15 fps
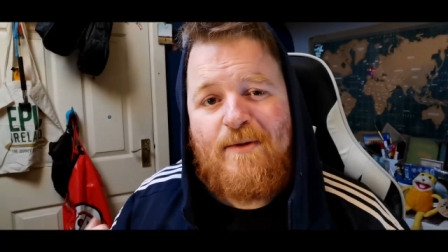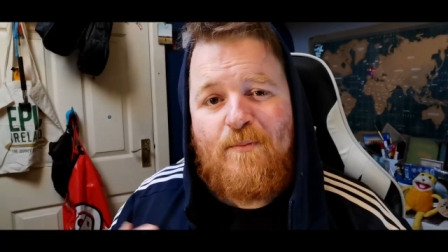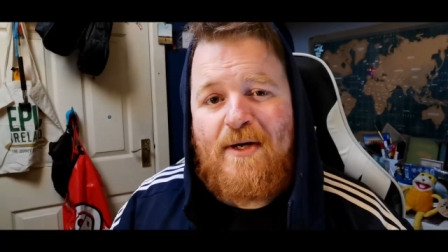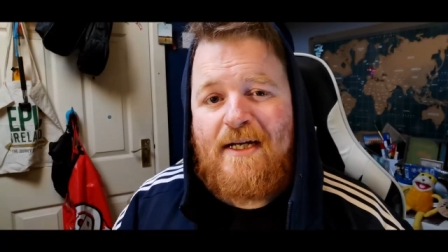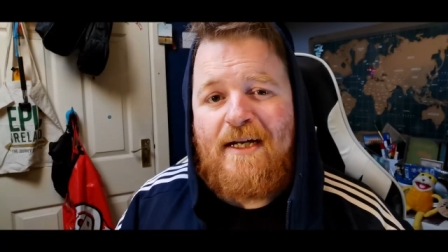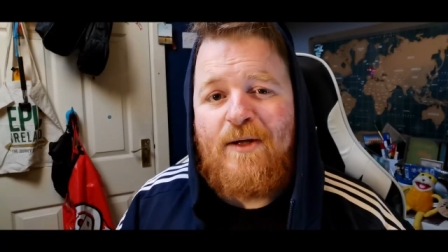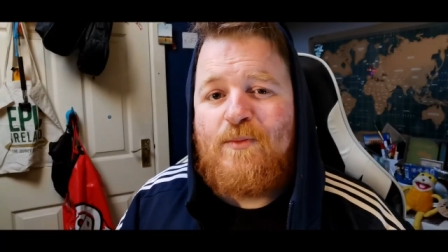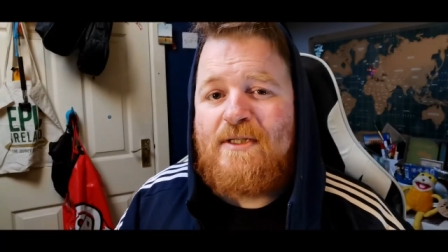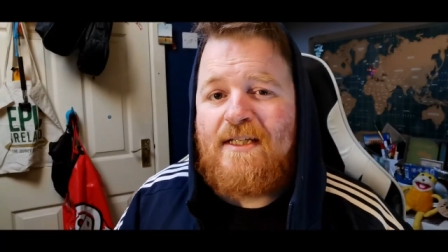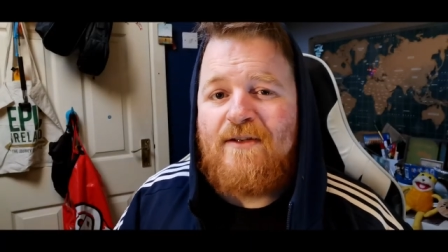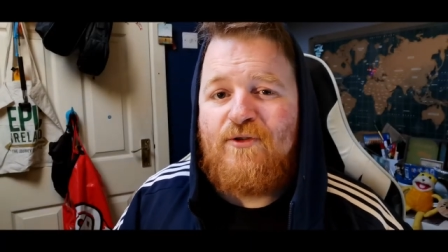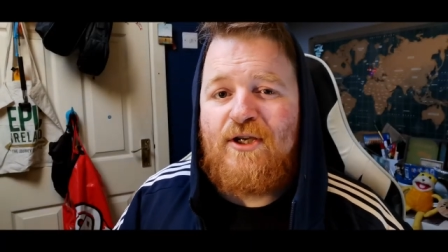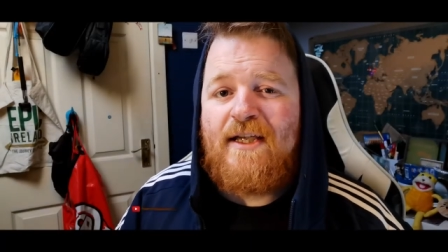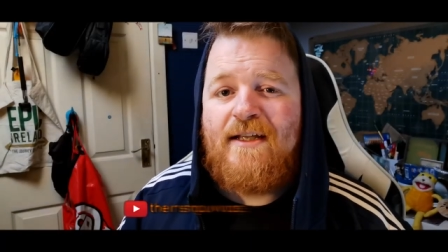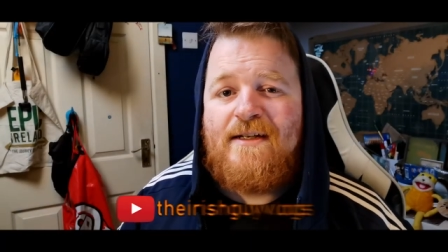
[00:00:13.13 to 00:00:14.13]
My name is
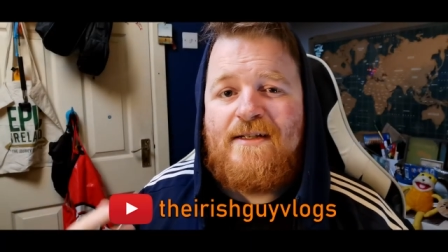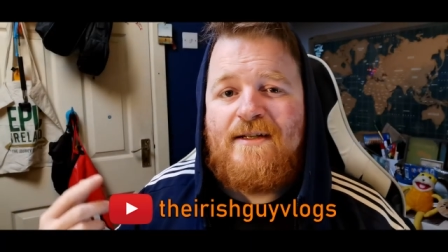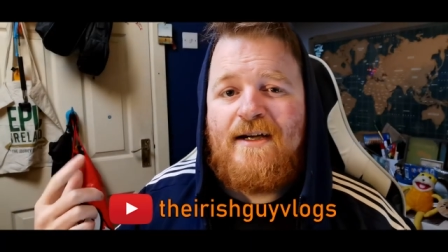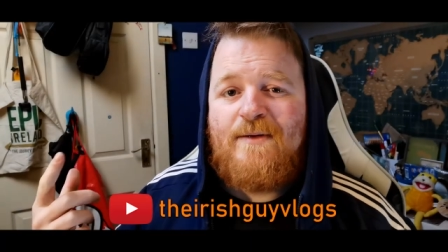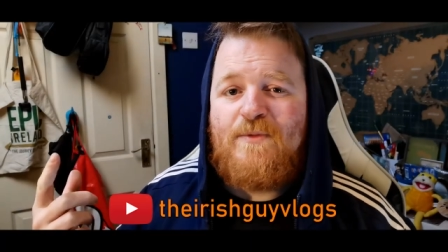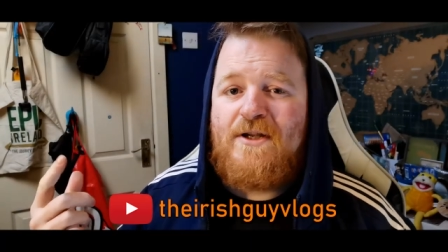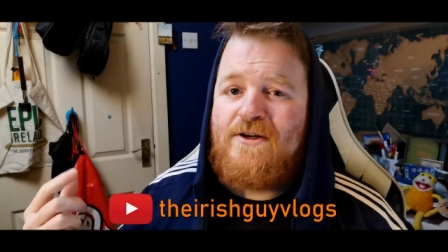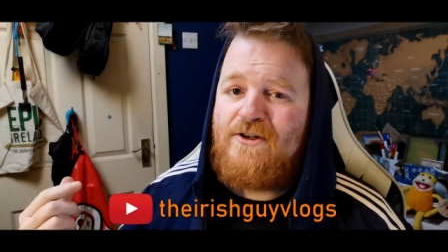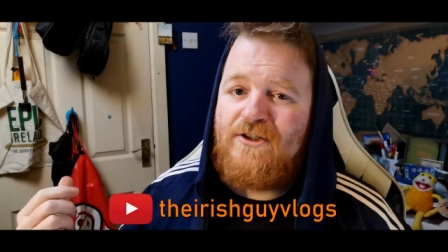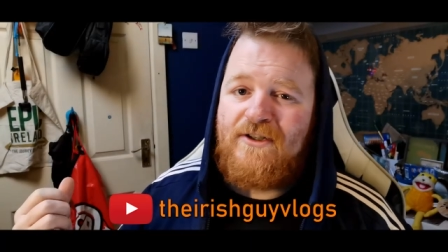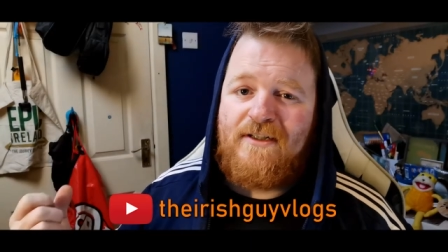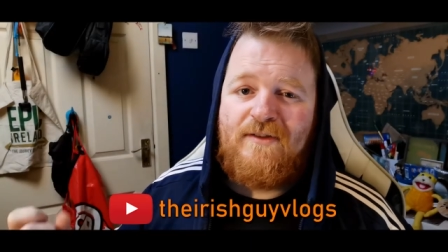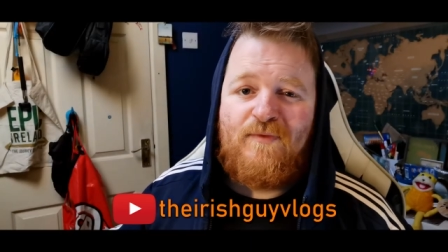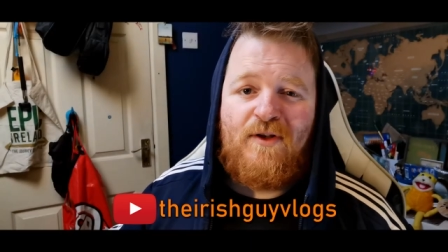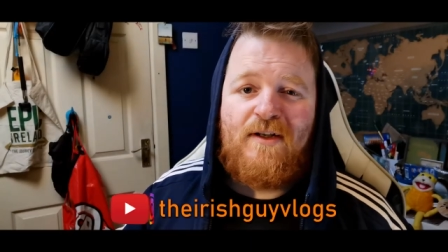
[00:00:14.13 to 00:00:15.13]
David Kelly. I'm the Irish
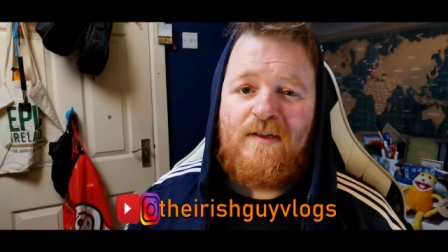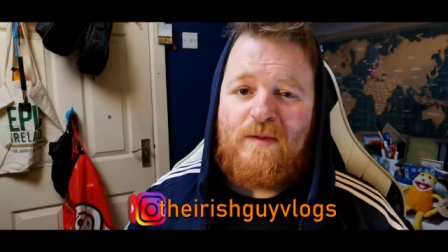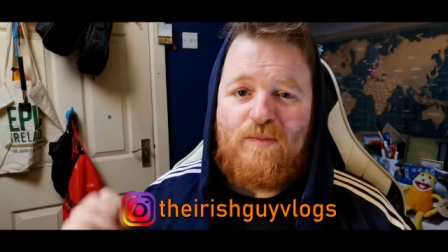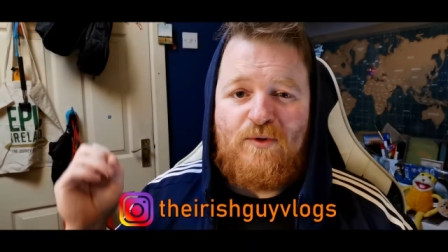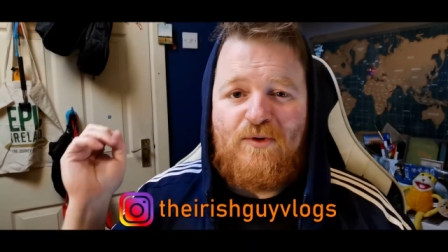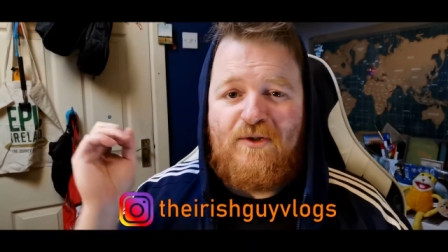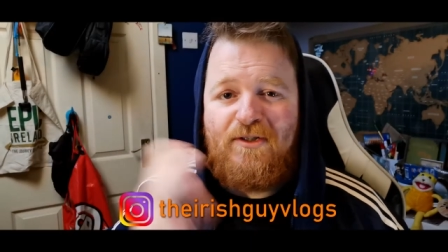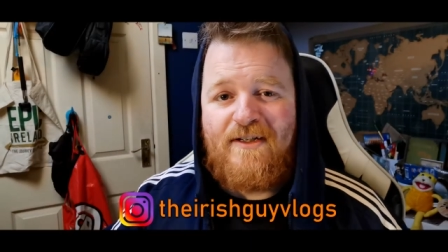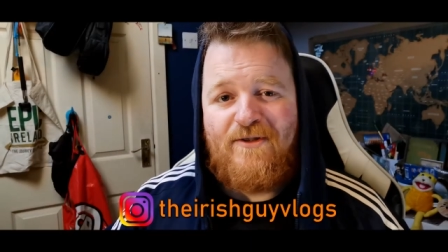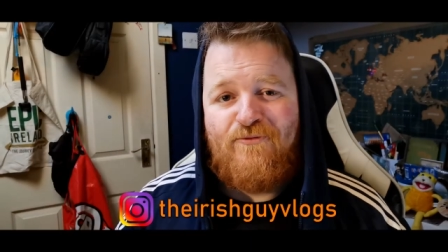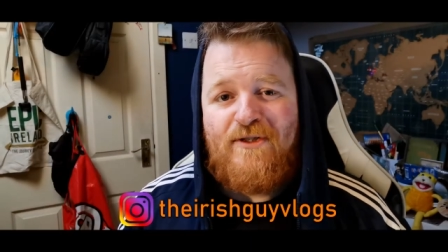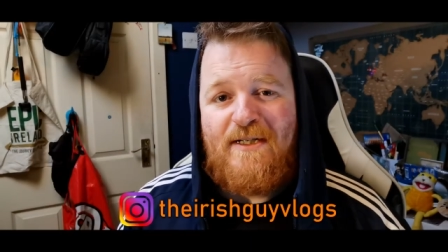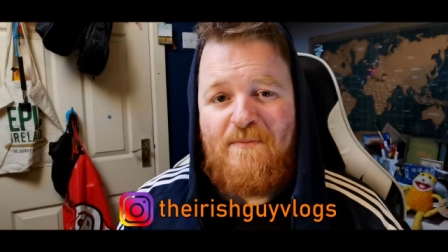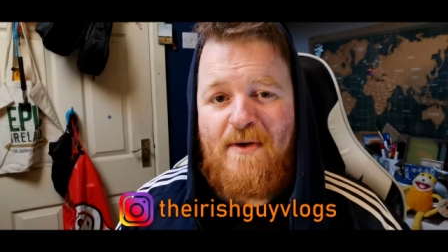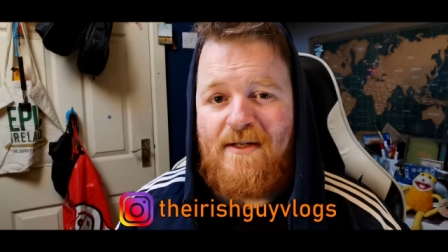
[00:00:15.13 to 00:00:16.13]
Guy Vlogs, but none of that
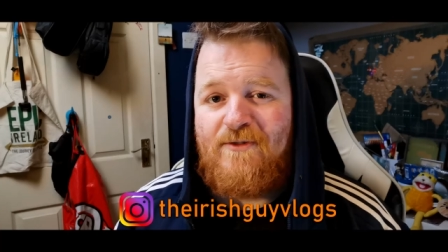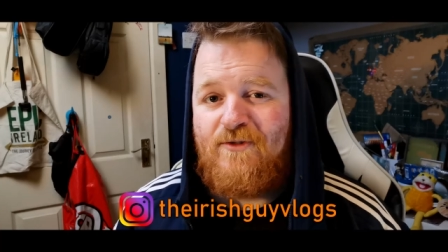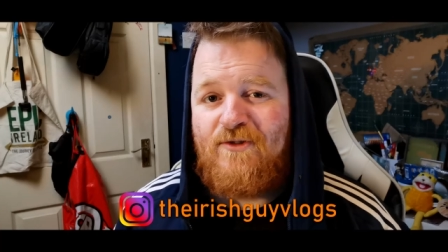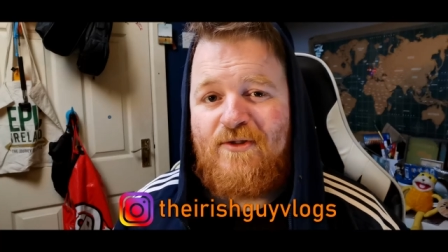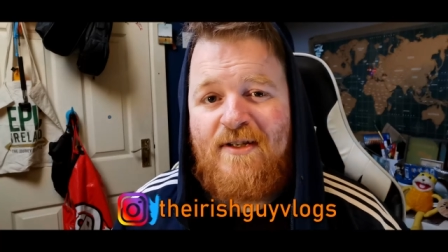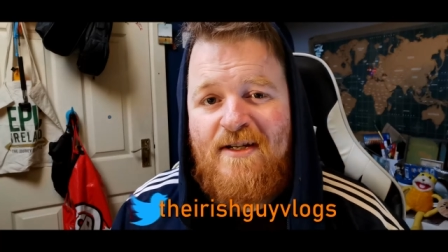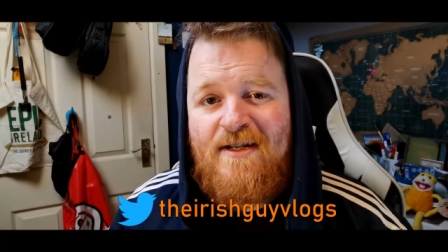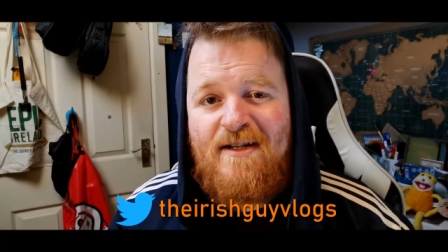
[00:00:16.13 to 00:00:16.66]
really matters.